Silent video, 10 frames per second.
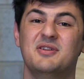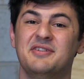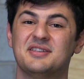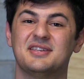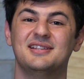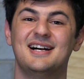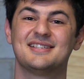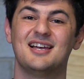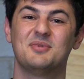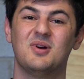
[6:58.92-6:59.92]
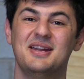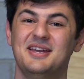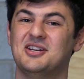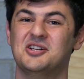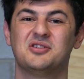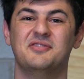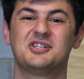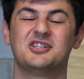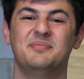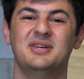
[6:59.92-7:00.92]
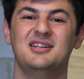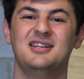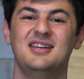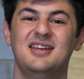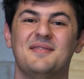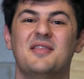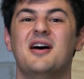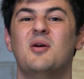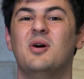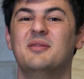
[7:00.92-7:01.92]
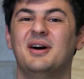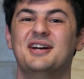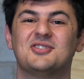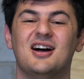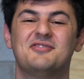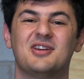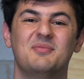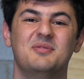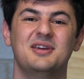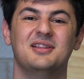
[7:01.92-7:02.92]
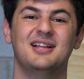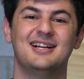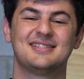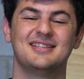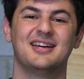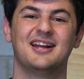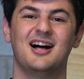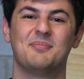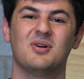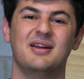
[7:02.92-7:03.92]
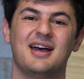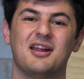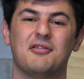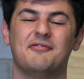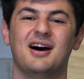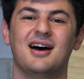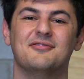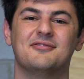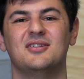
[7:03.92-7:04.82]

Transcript: moving on to the last upgrade and controversial opinion here, a 1-by drivetrain would be the last thing that I'd upgrade out of the 5.